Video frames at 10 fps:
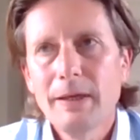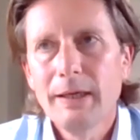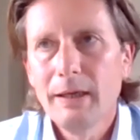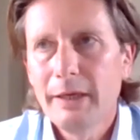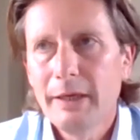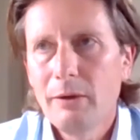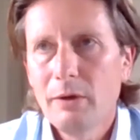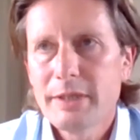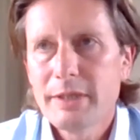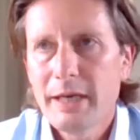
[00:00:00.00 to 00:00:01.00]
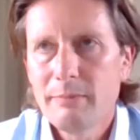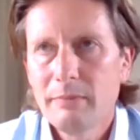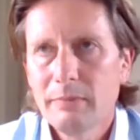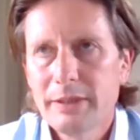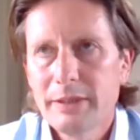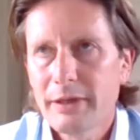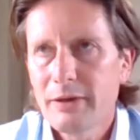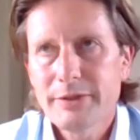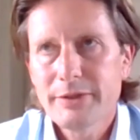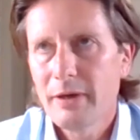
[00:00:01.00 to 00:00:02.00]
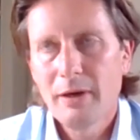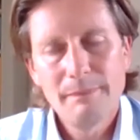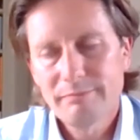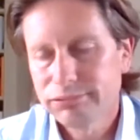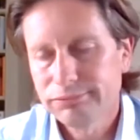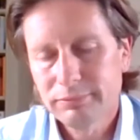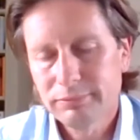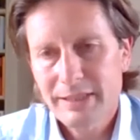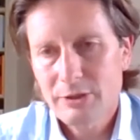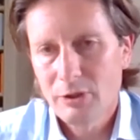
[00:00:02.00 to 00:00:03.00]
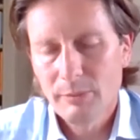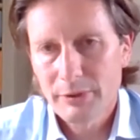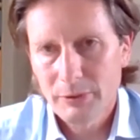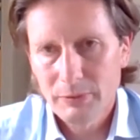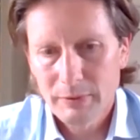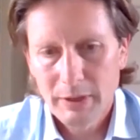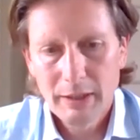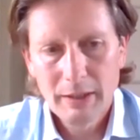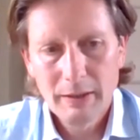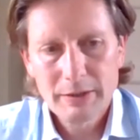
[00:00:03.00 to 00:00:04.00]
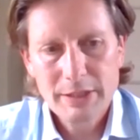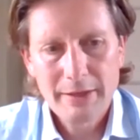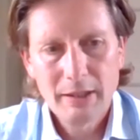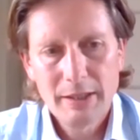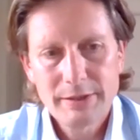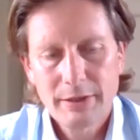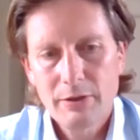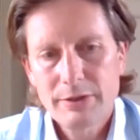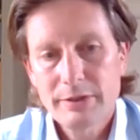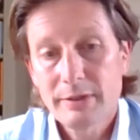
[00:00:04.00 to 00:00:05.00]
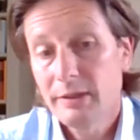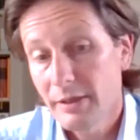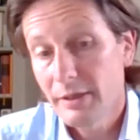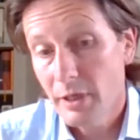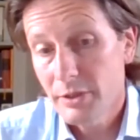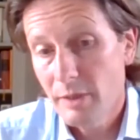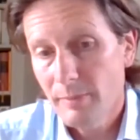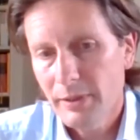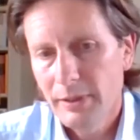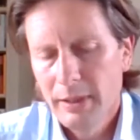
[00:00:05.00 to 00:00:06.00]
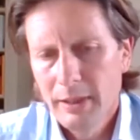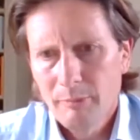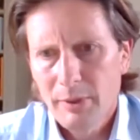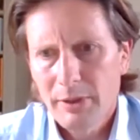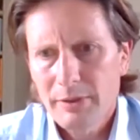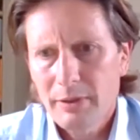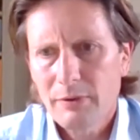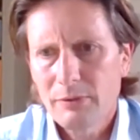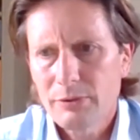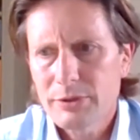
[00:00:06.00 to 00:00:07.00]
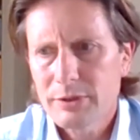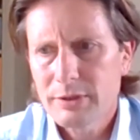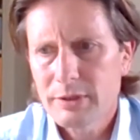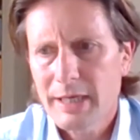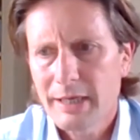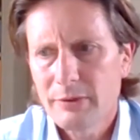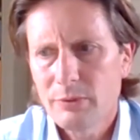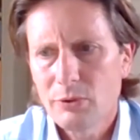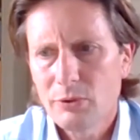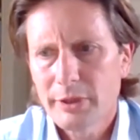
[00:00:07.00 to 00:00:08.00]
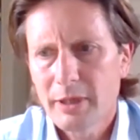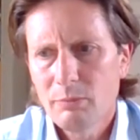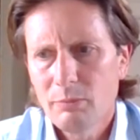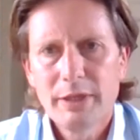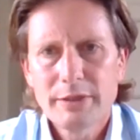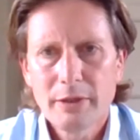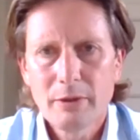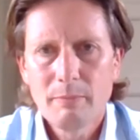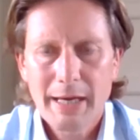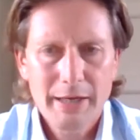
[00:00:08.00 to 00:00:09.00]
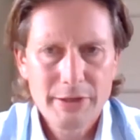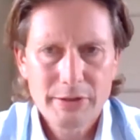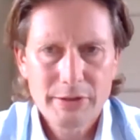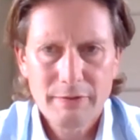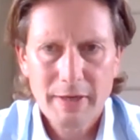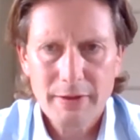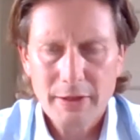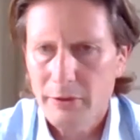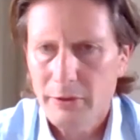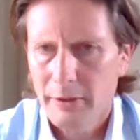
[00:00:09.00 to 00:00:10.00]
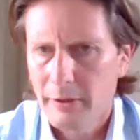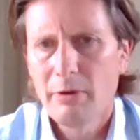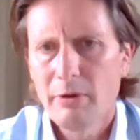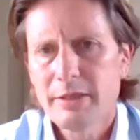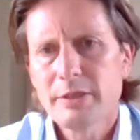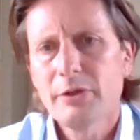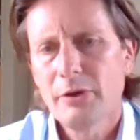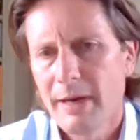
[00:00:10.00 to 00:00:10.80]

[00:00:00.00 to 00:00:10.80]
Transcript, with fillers: I know obviously AIM listing costs are astronomical. Standard listing costs are cheaper, but of course standard would also come with its own baggage, the fact that you can only raise a certain